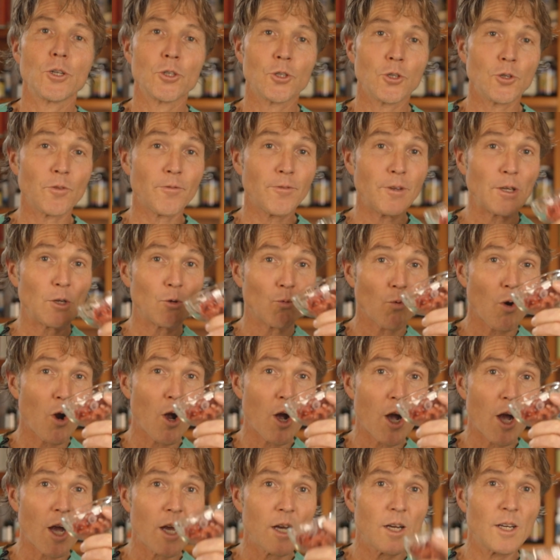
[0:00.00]
Do you feed
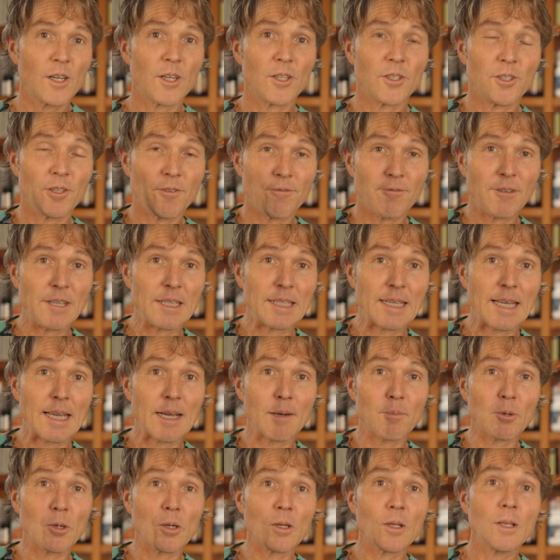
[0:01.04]
raw? Do you feed
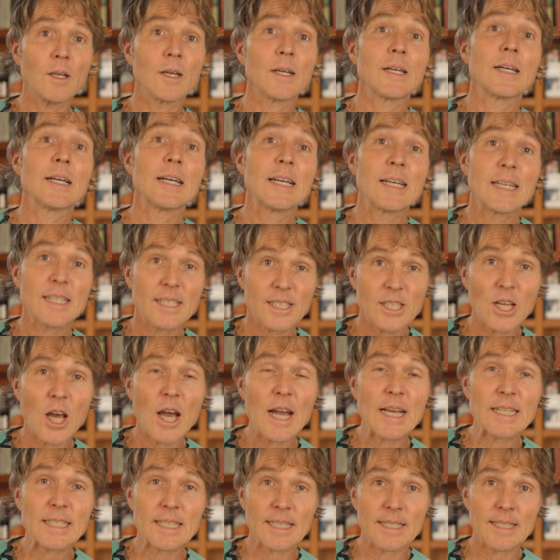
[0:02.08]
kibble?
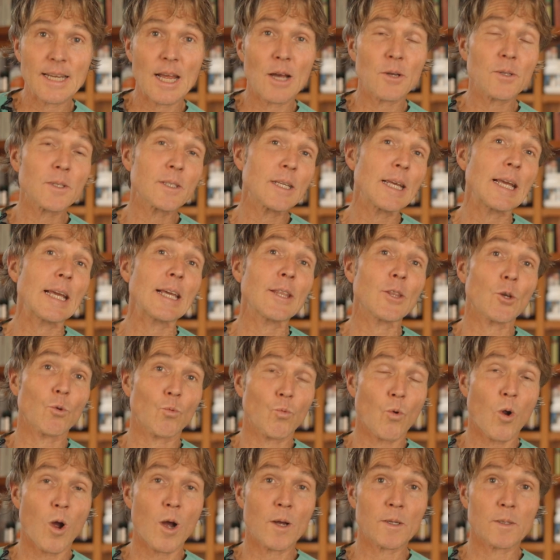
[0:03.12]
Science is now saying that
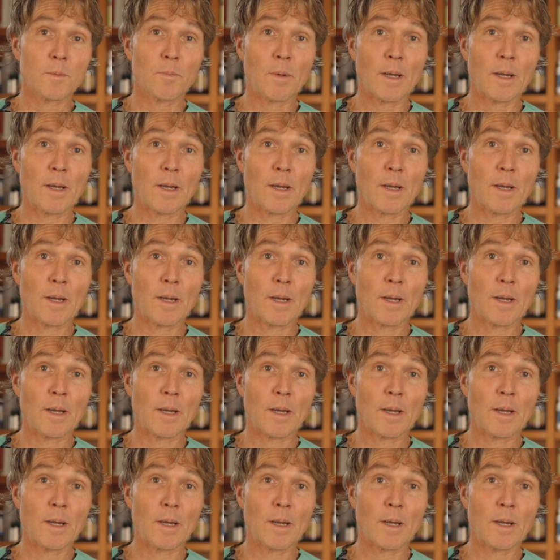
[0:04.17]
raw is